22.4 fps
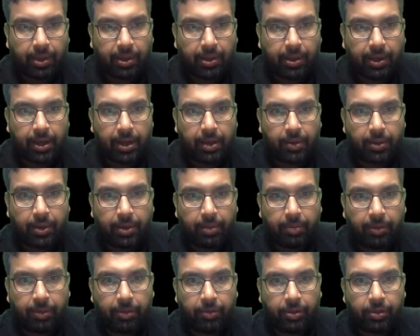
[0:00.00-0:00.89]
Can you tell
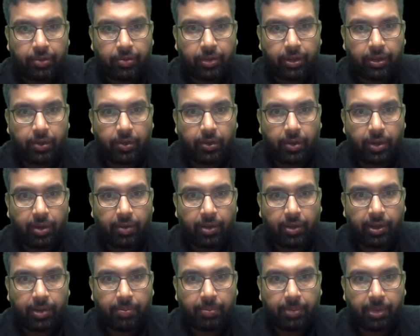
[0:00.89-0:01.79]
me which way you have
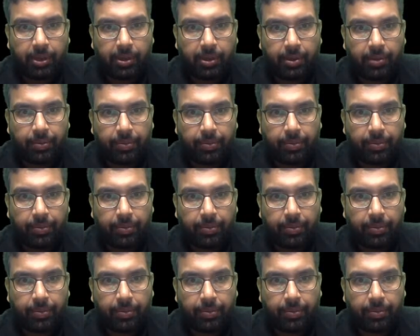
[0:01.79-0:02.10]
attempted?